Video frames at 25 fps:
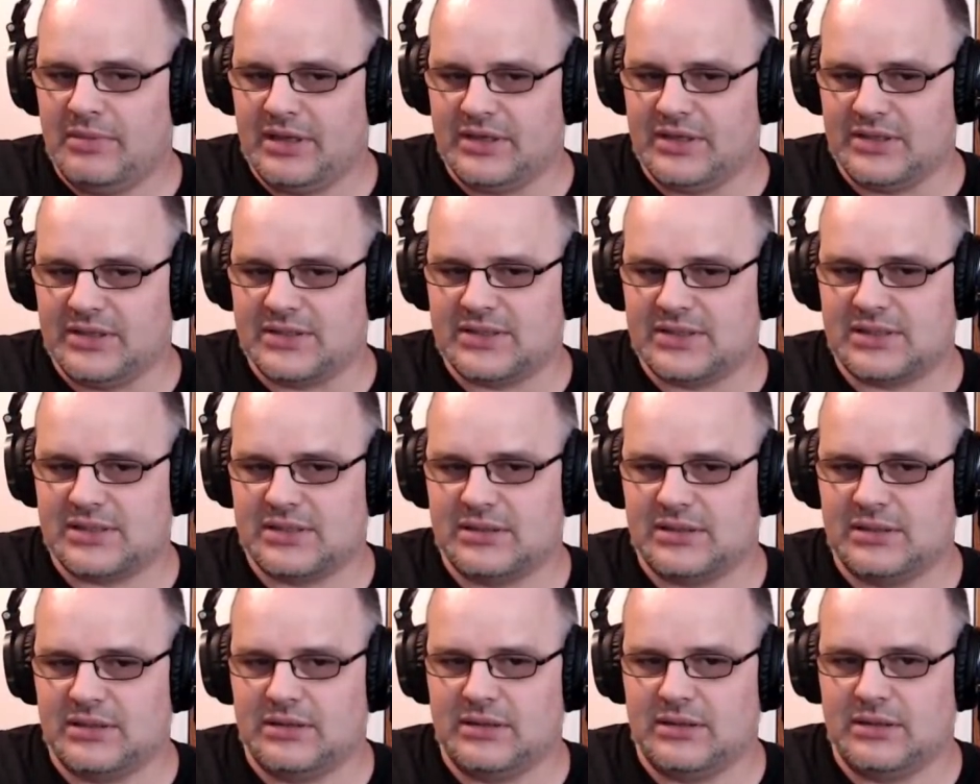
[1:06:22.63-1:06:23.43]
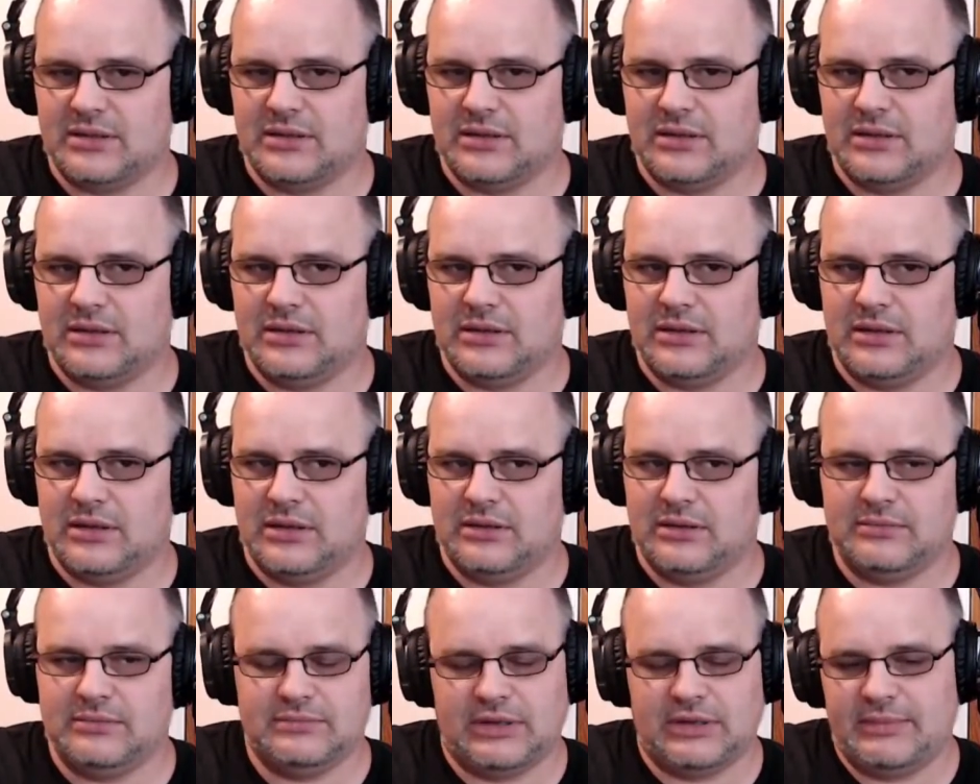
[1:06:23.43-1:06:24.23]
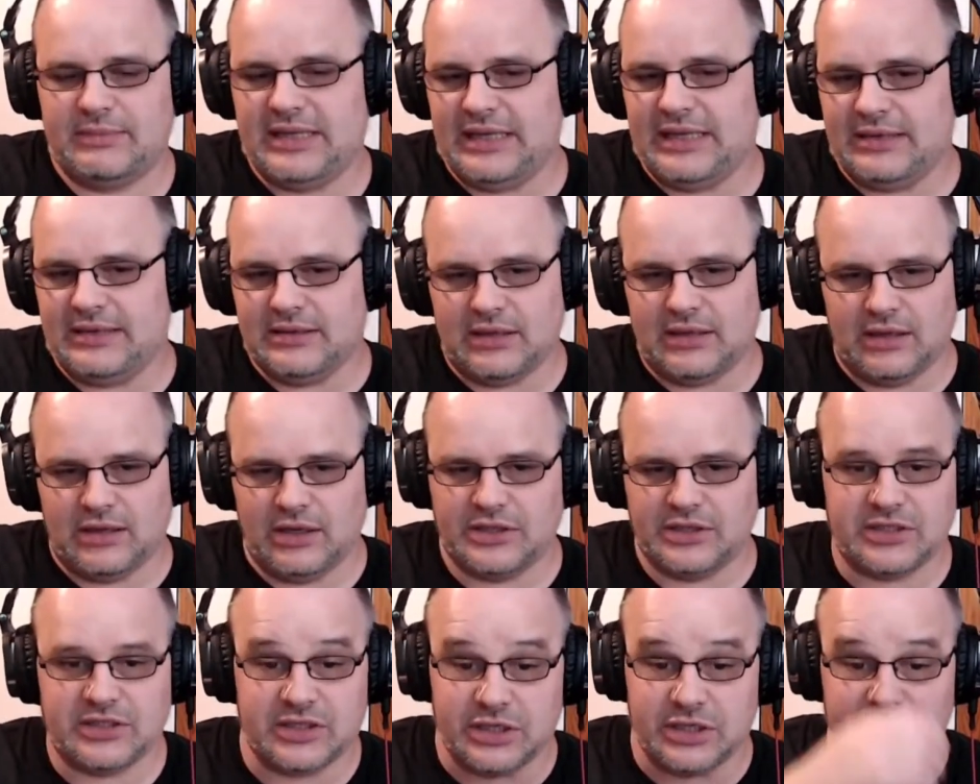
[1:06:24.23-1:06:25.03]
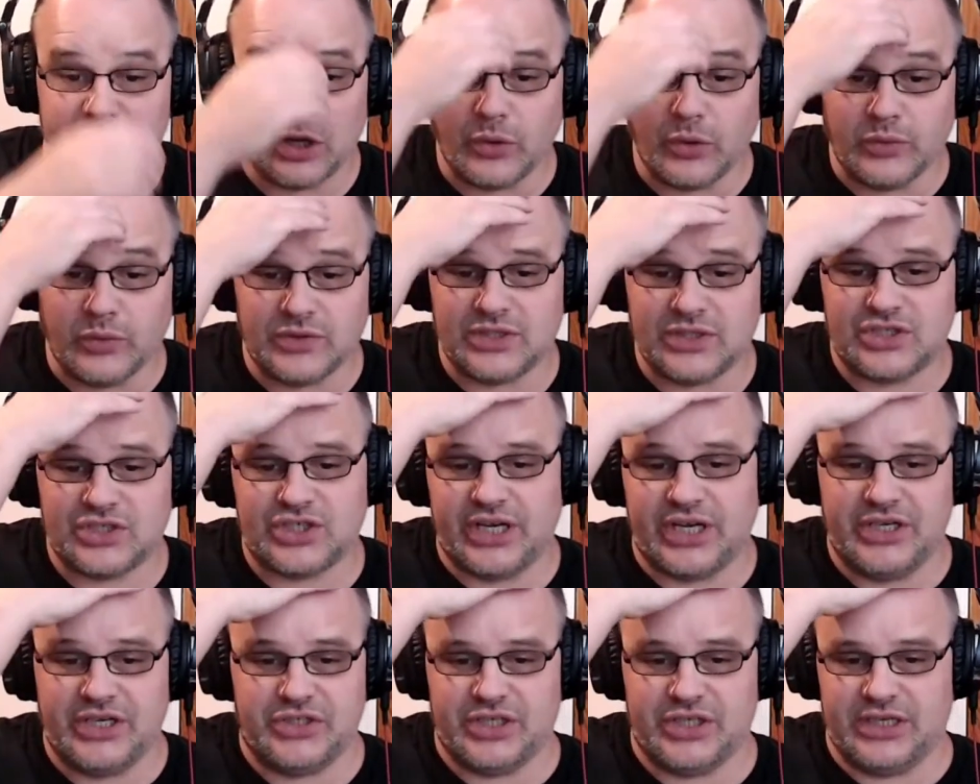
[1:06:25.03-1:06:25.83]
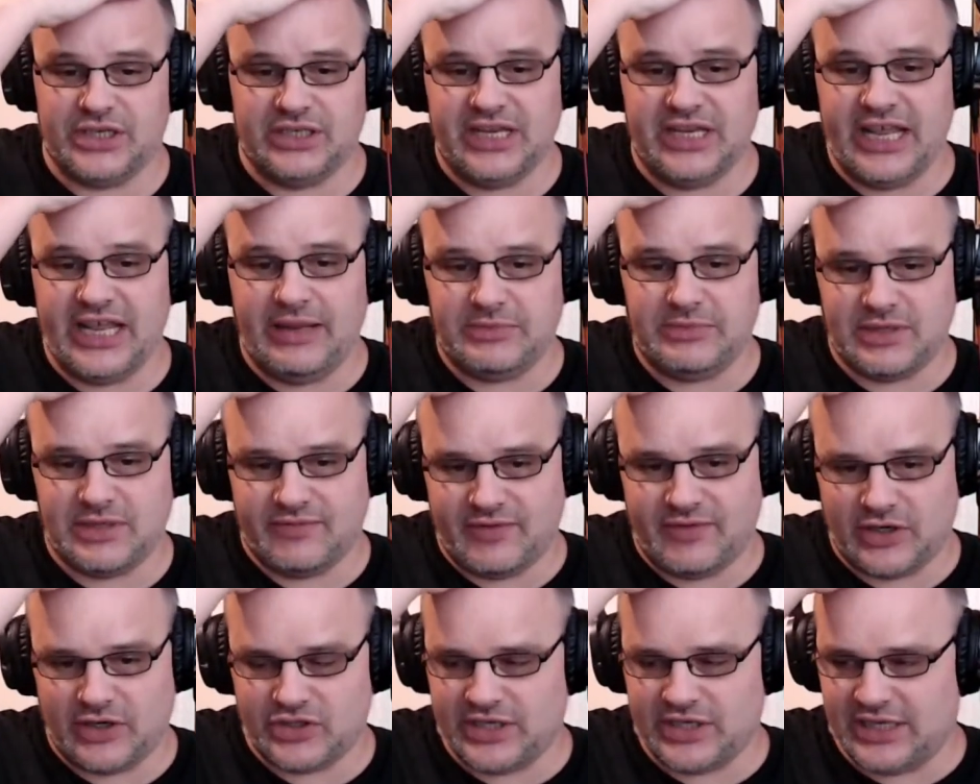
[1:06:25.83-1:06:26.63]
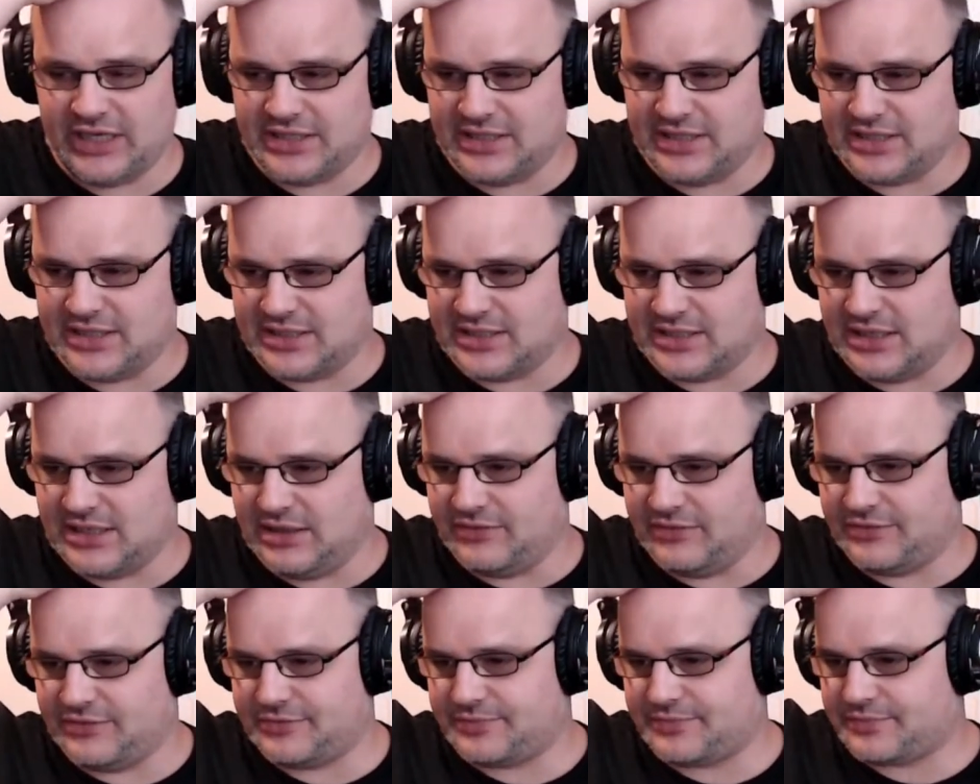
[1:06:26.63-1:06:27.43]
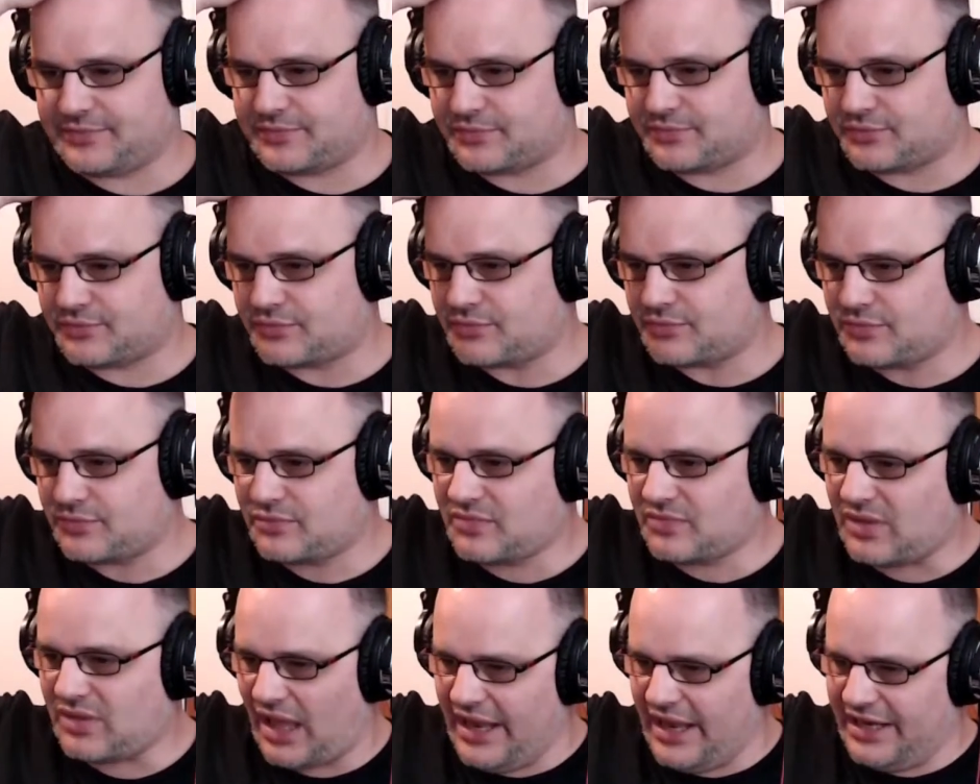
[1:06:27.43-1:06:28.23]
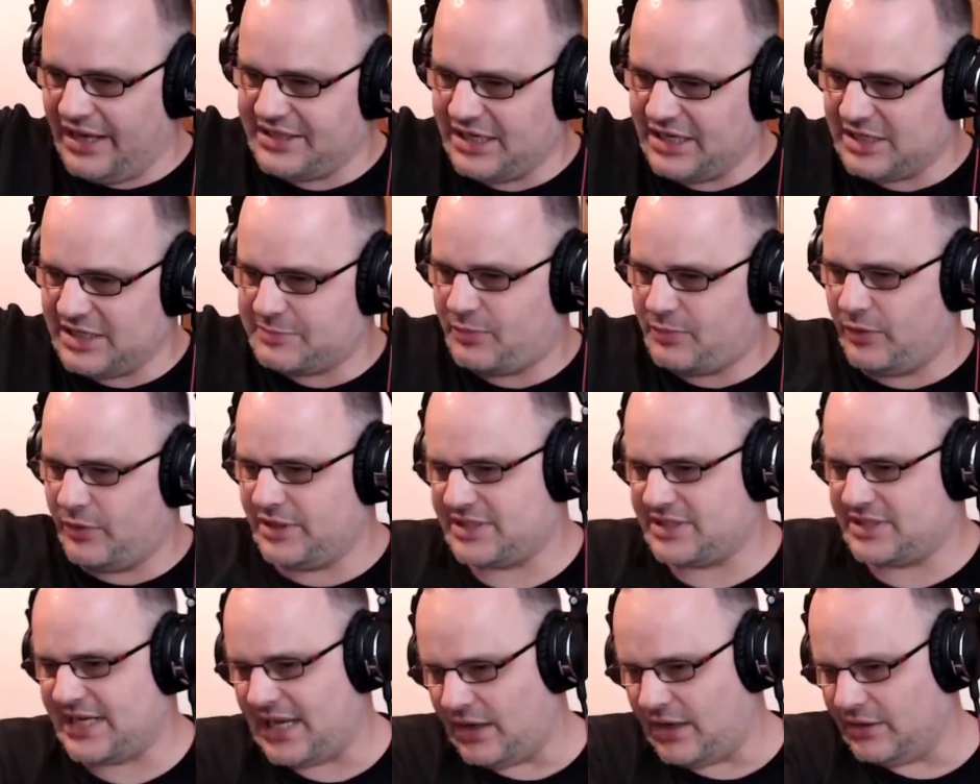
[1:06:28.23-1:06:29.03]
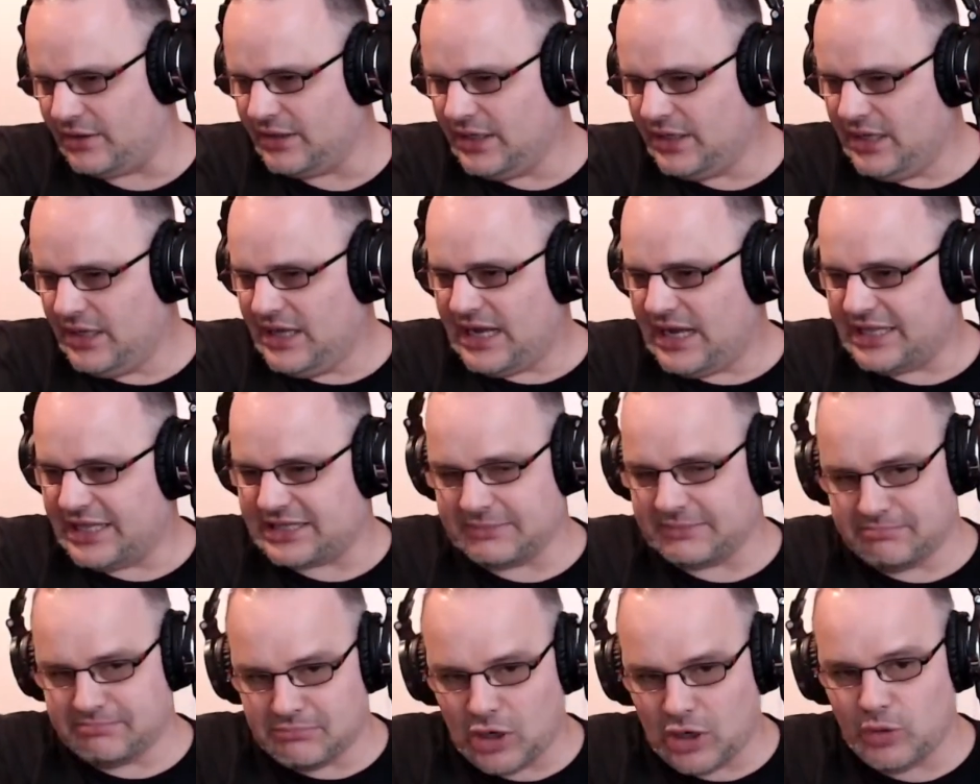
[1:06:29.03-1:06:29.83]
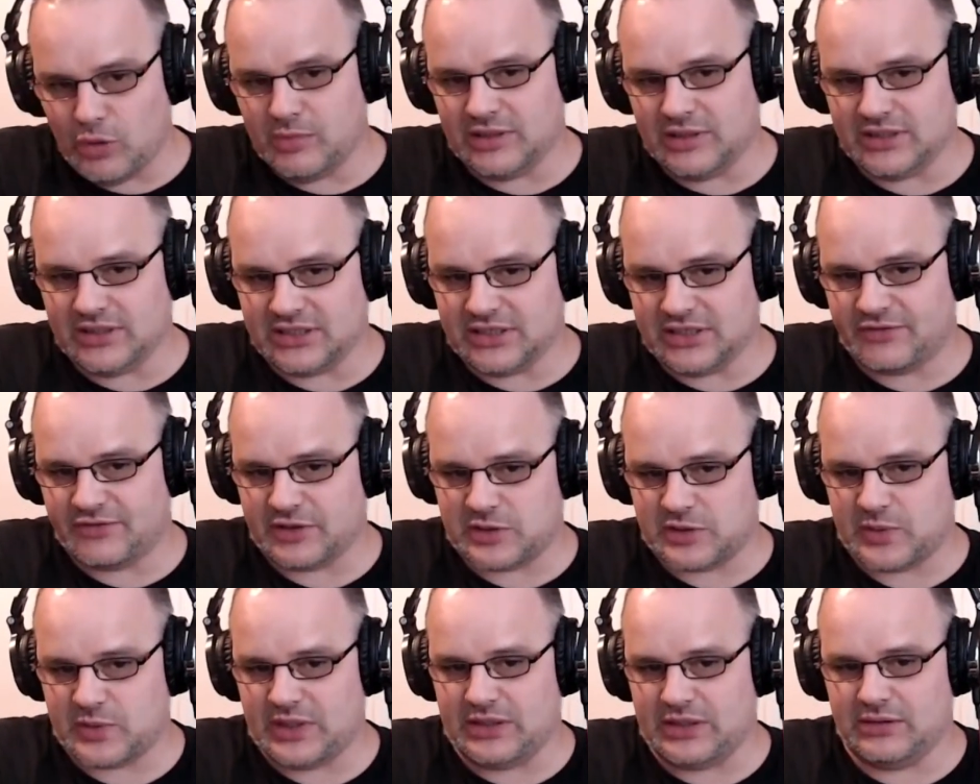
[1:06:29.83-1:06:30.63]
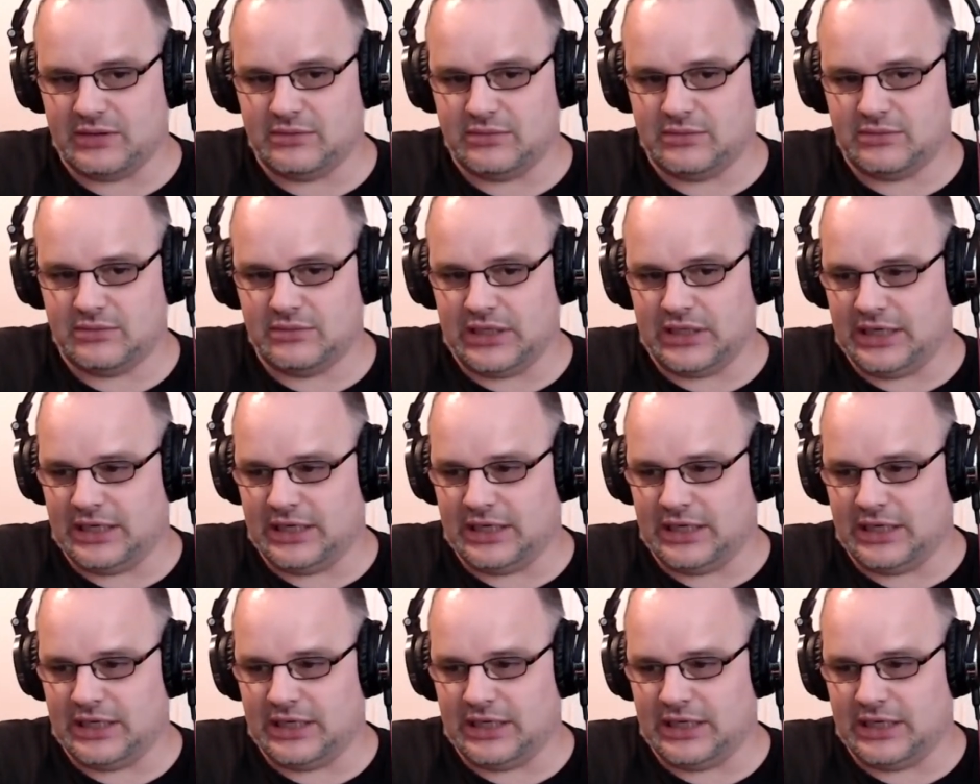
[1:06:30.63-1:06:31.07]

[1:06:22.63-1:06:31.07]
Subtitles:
because, a lot of the nodes are changing names and functionalities and stuff. And it does point out, at the moment, the difference between